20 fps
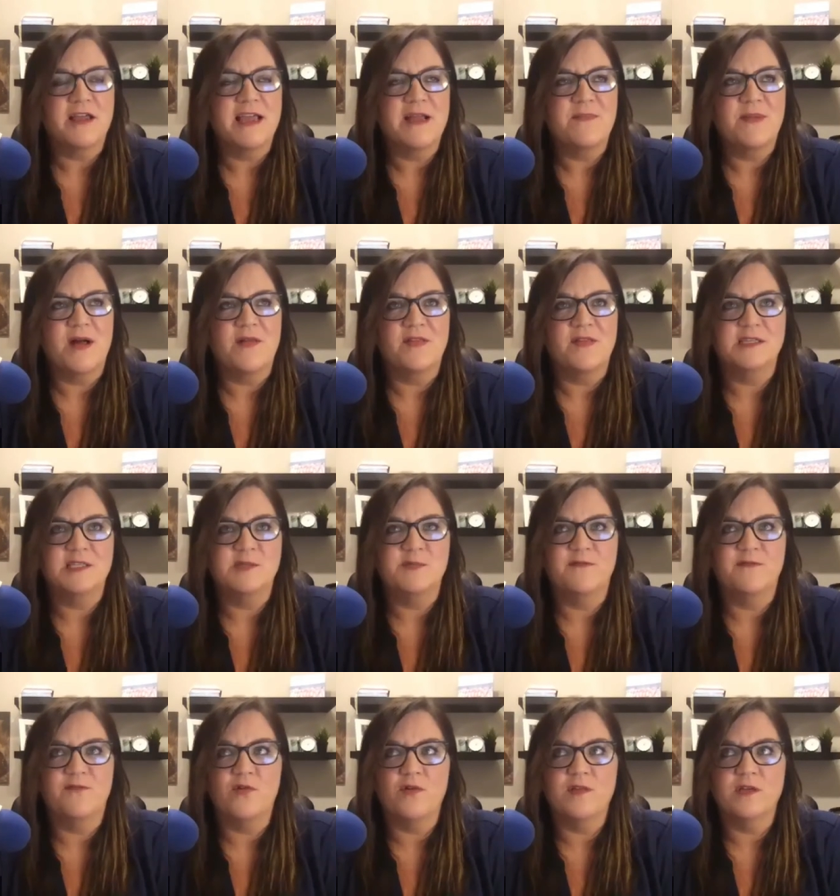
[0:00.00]
about this
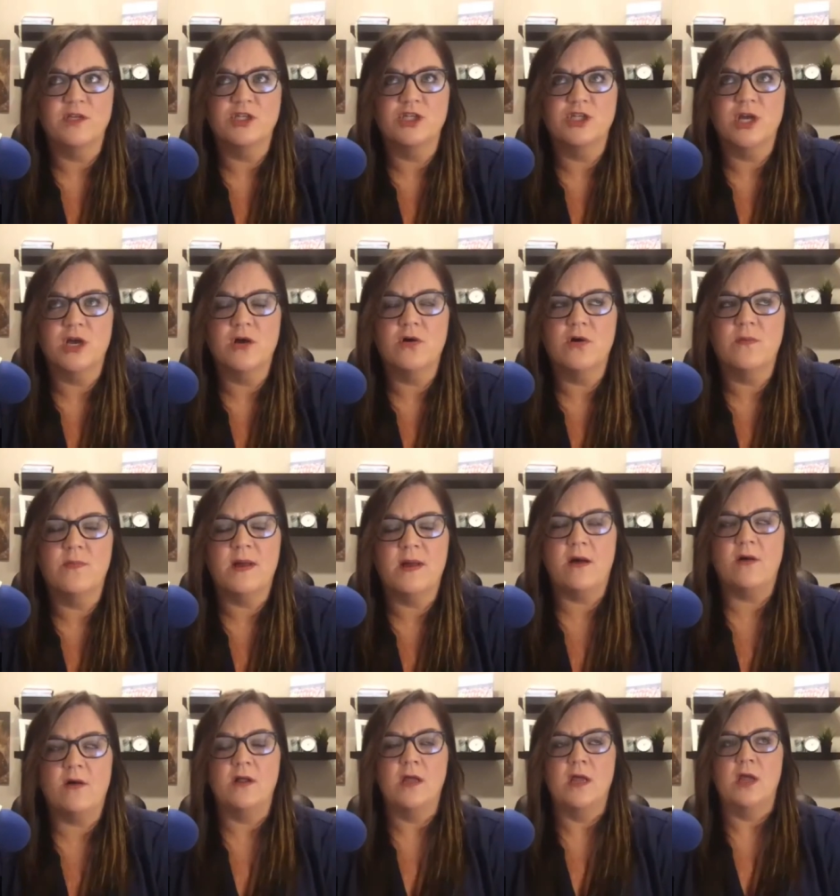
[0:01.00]
before the show
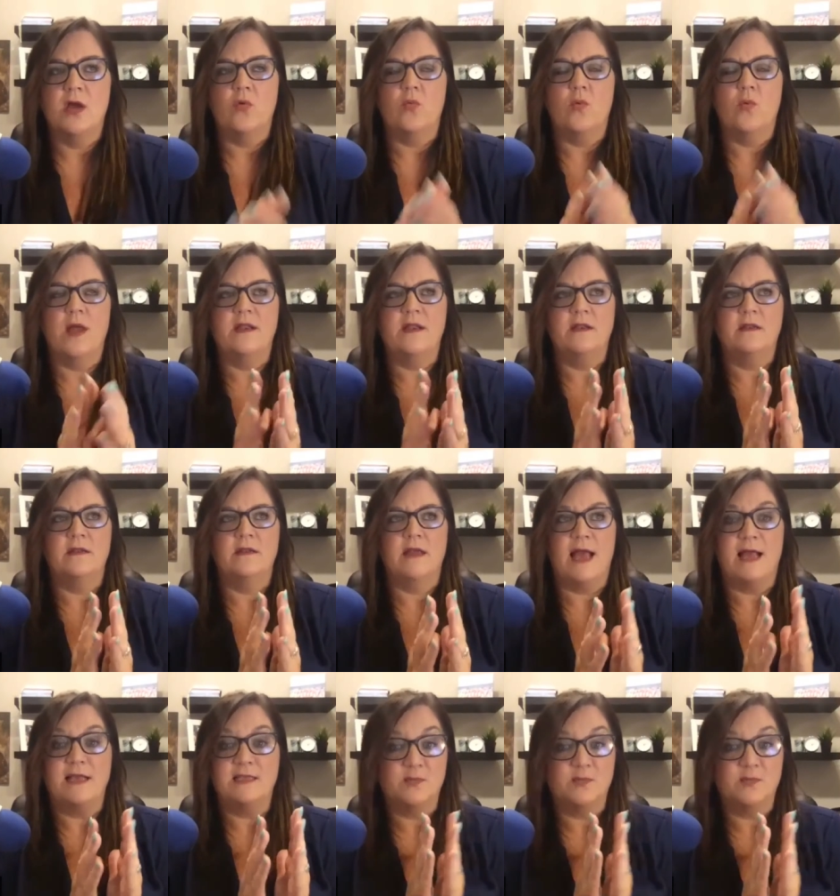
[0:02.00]
about when,
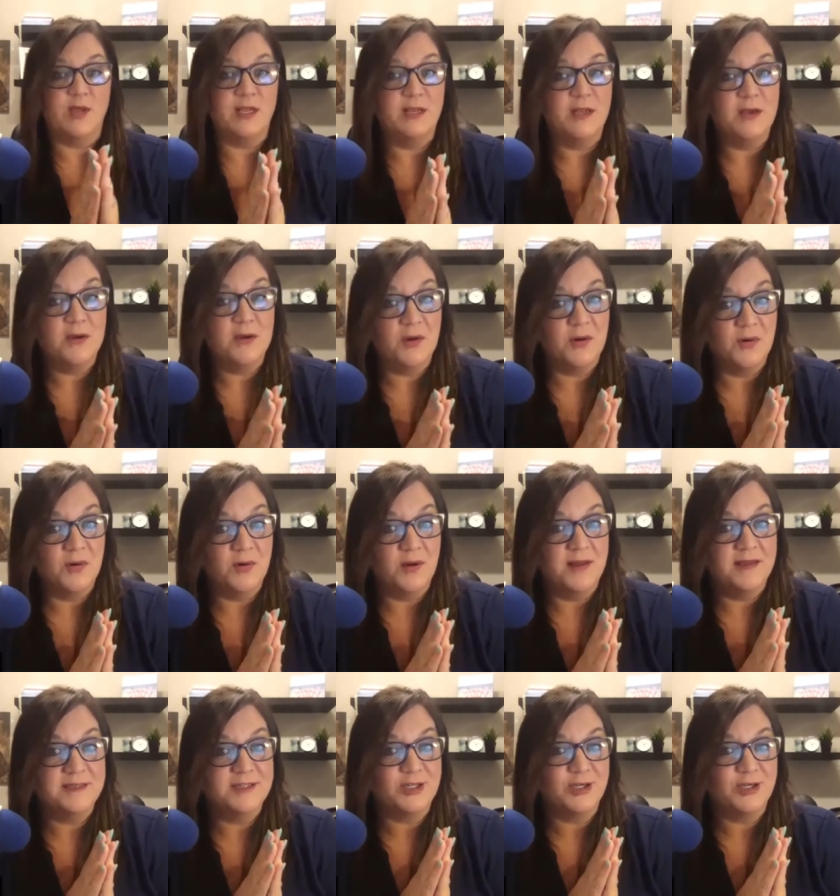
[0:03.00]
as we know,
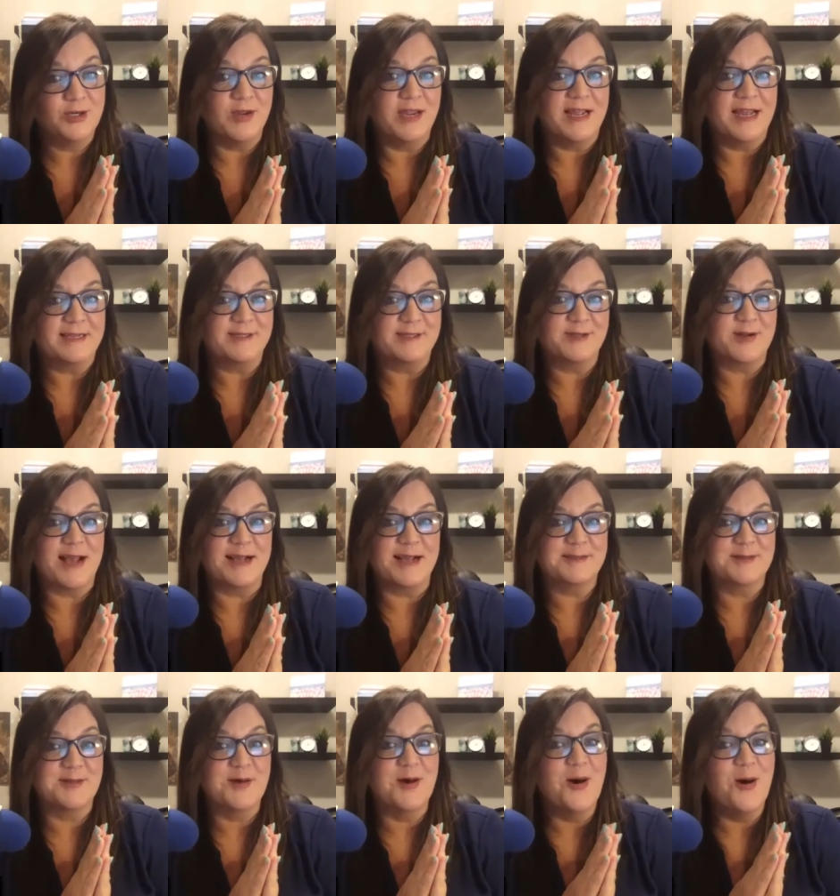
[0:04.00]
sugaring extracts
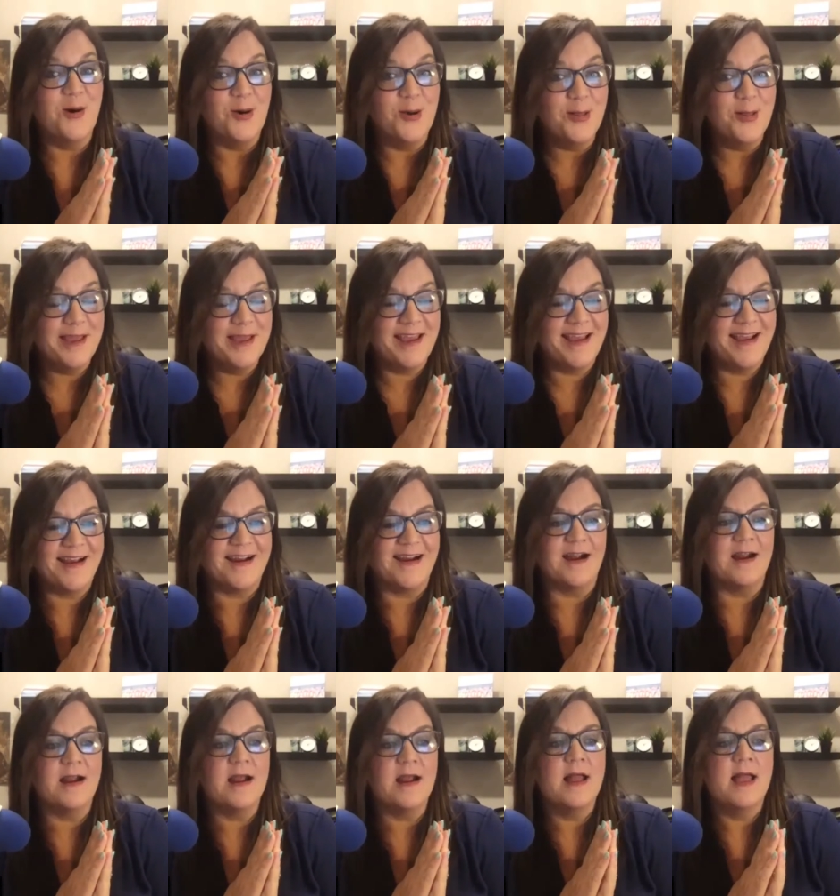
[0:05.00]
the whole
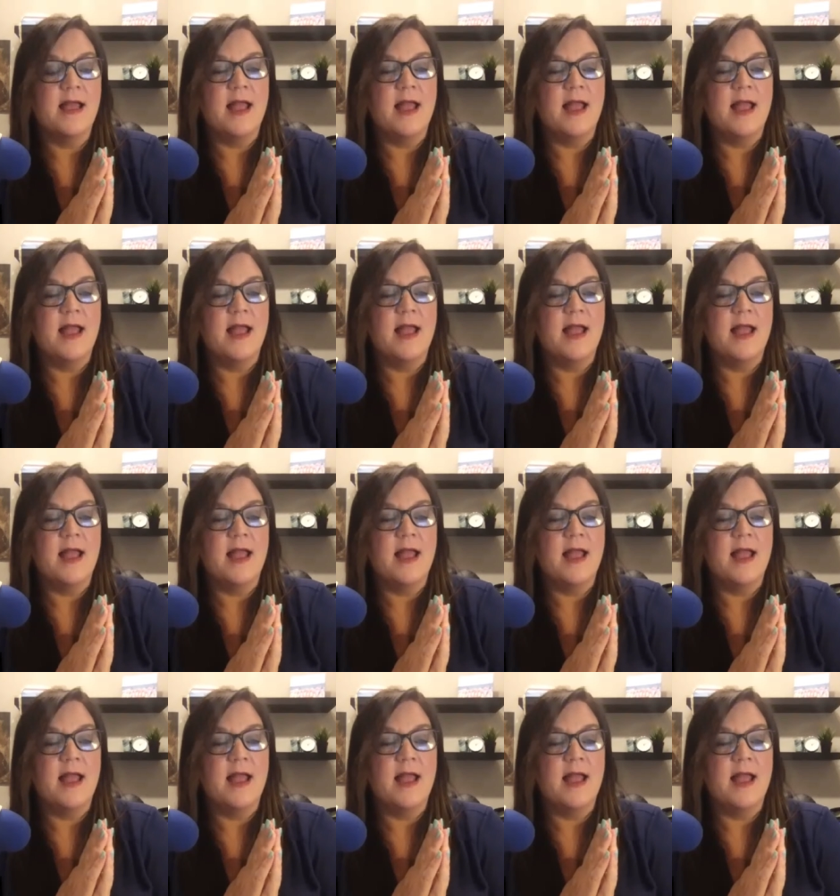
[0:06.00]
hair,